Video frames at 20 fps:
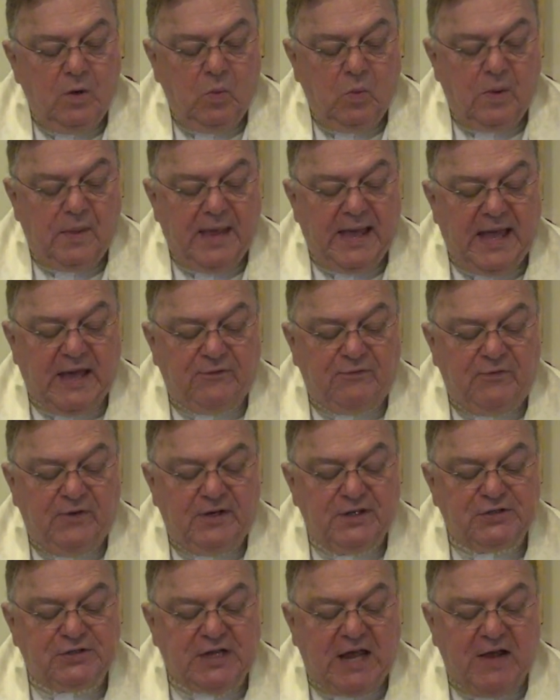When they had
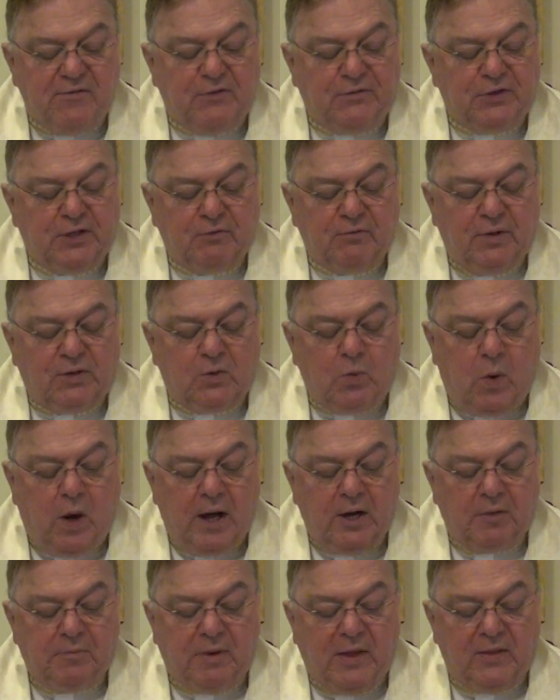finished everything
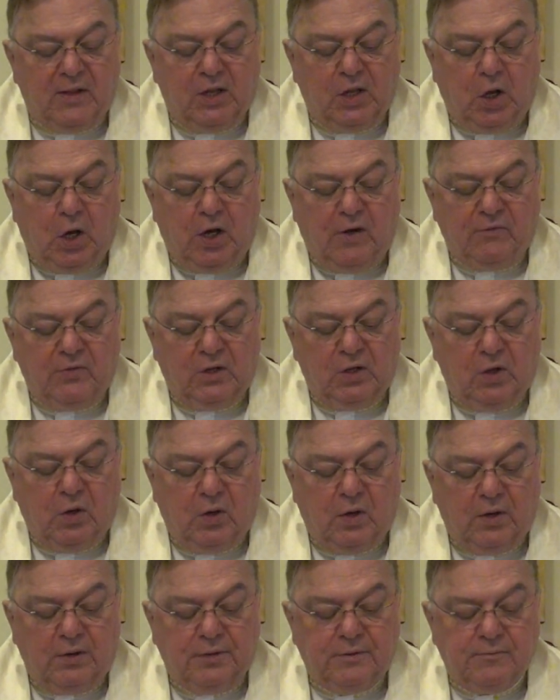required by the law of the
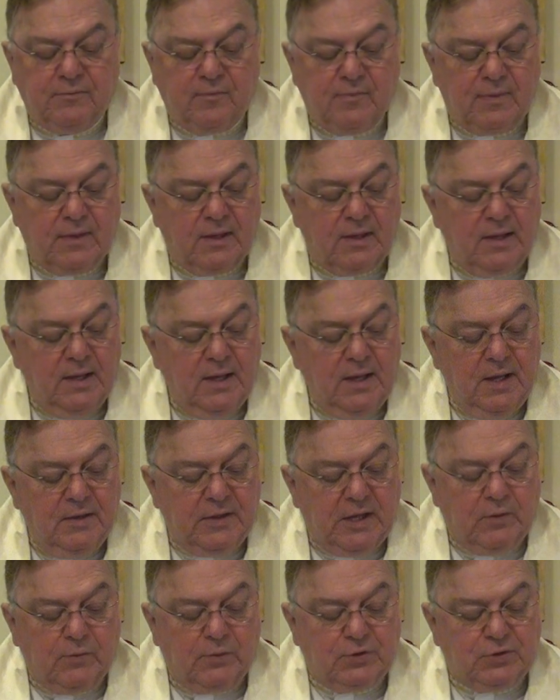Lord,
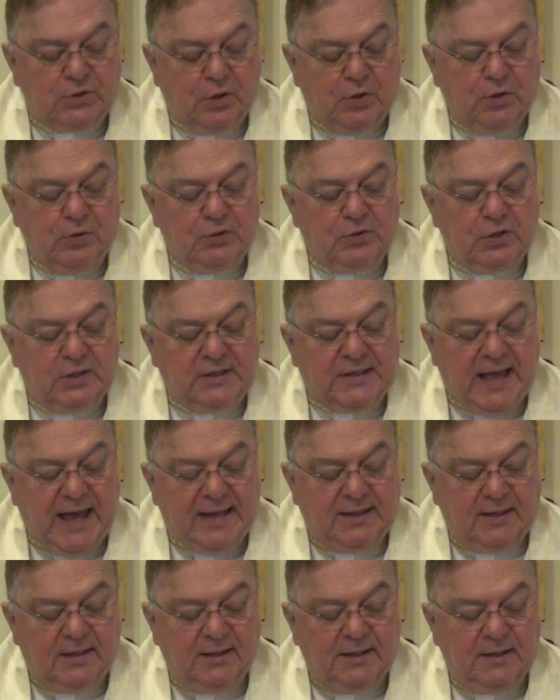they returned to
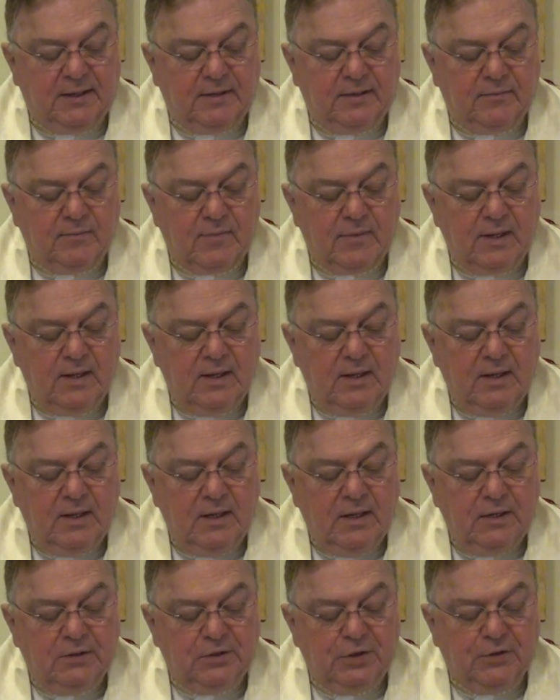Galilee,
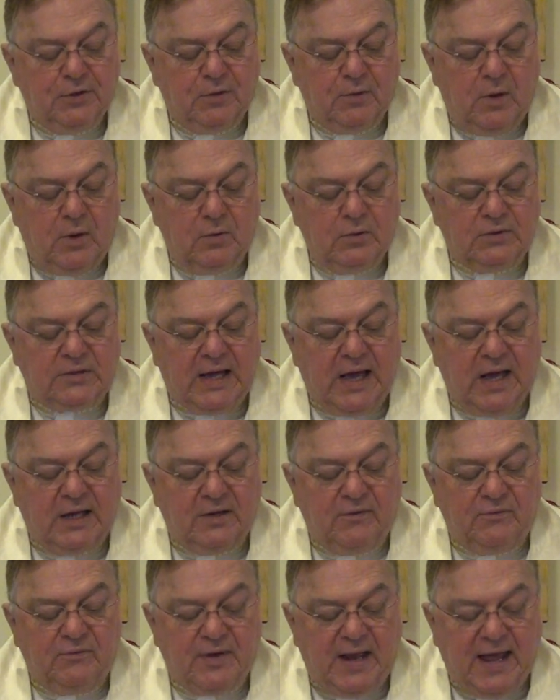to their own
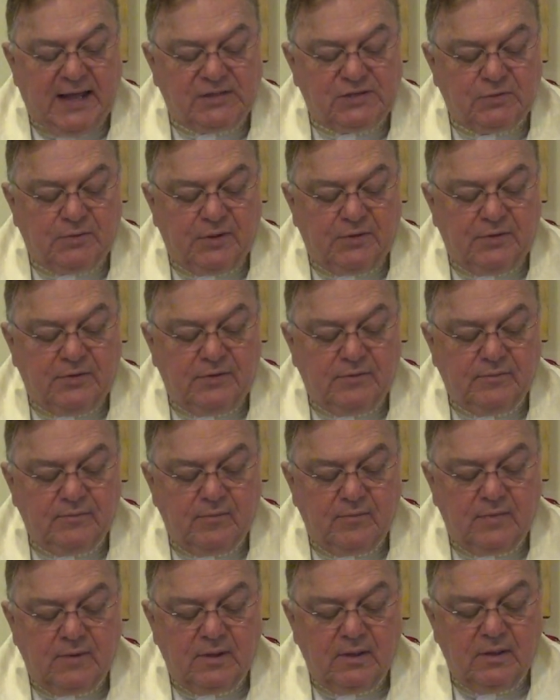town of Nazareth.
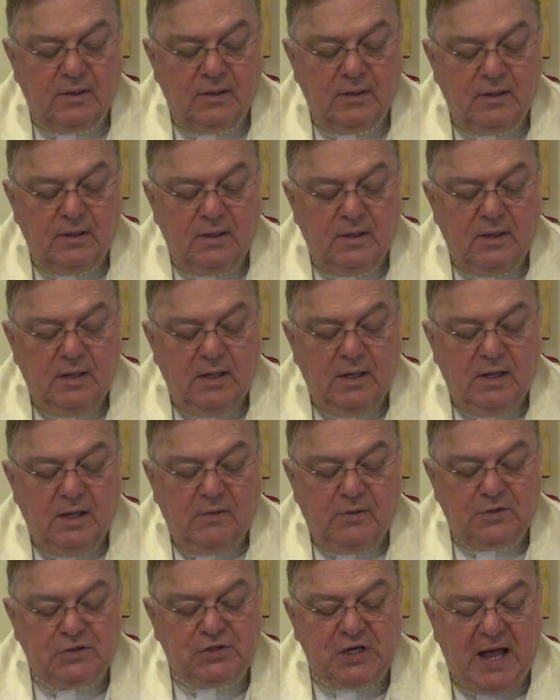
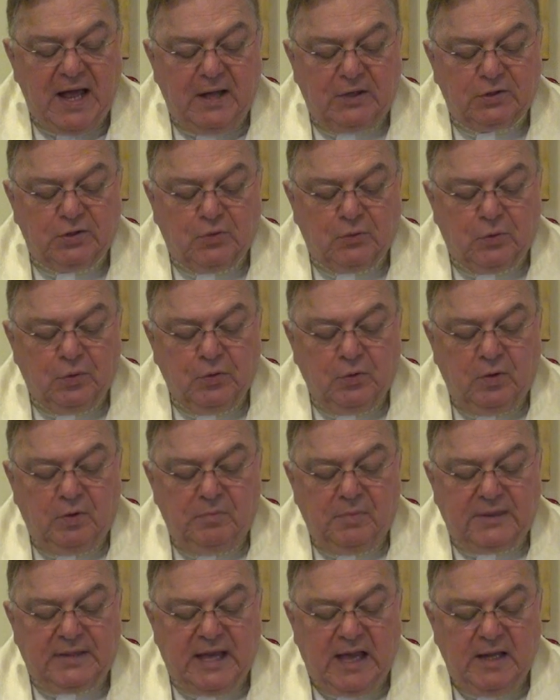The child grew
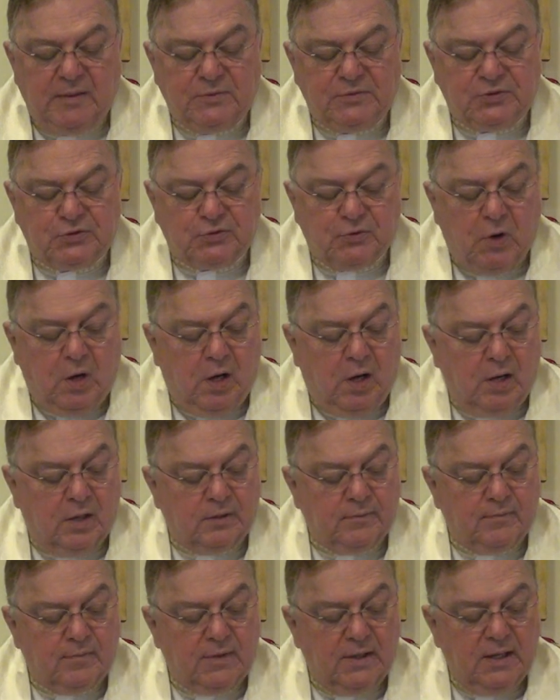and became
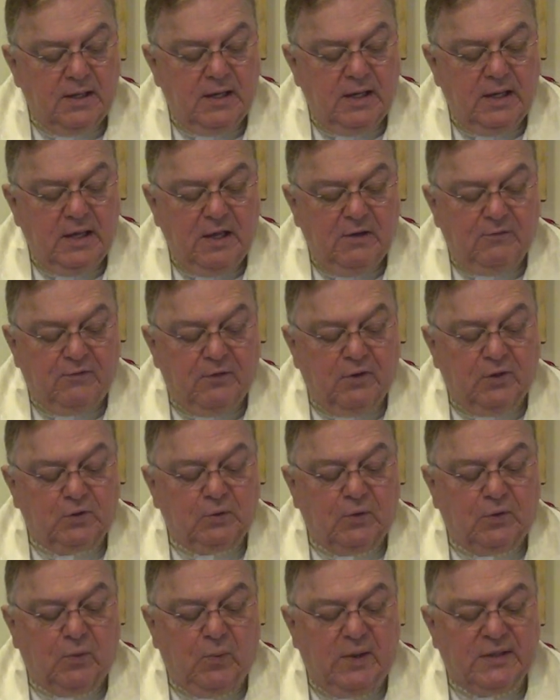strong,
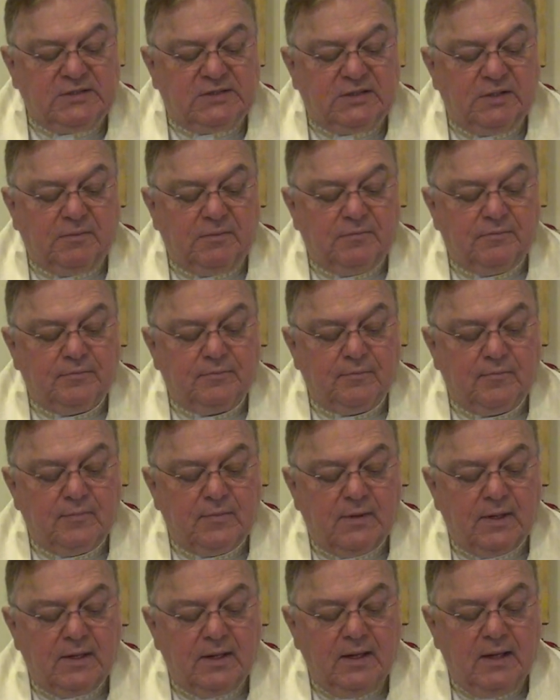filled with wisdom,
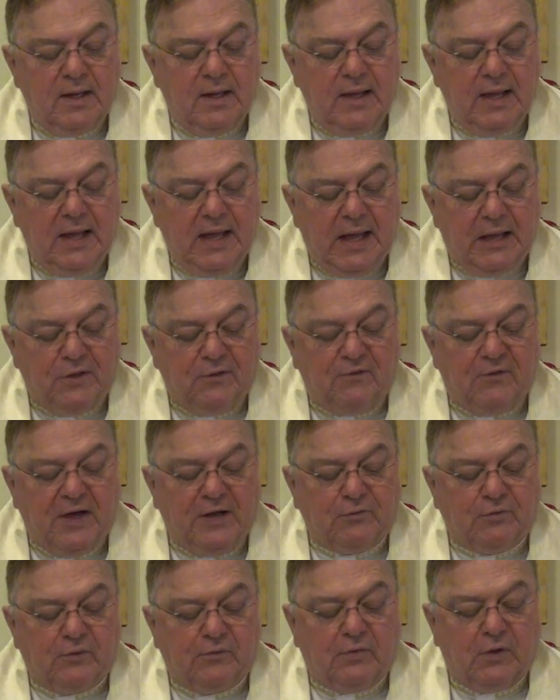and the
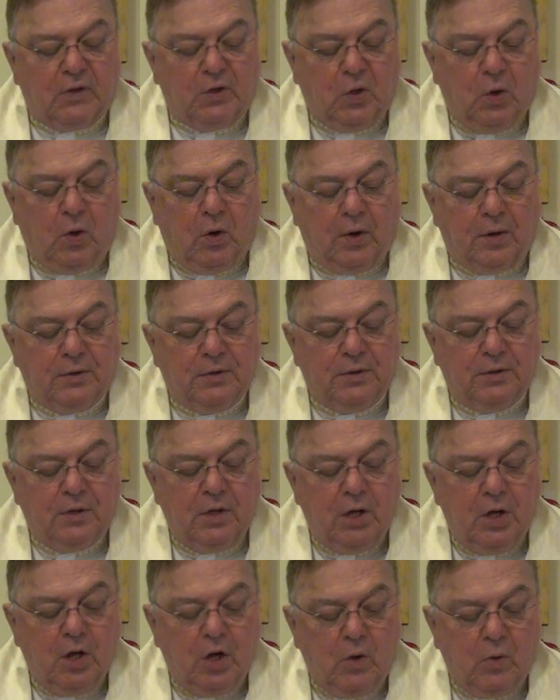favor of the Lord
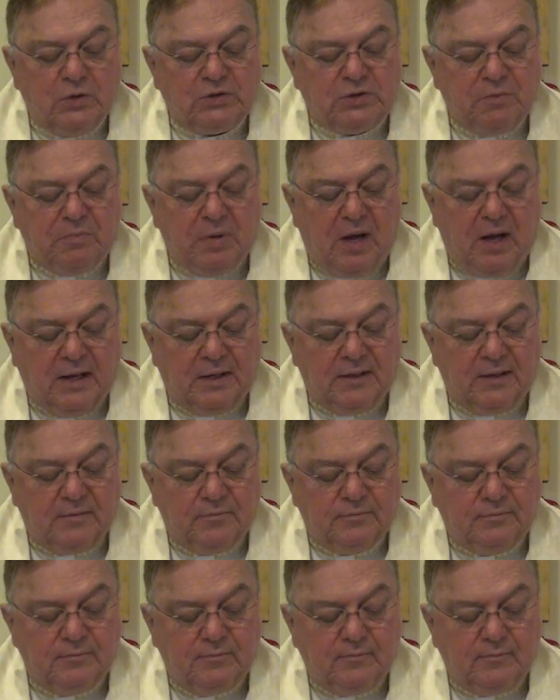was upon him.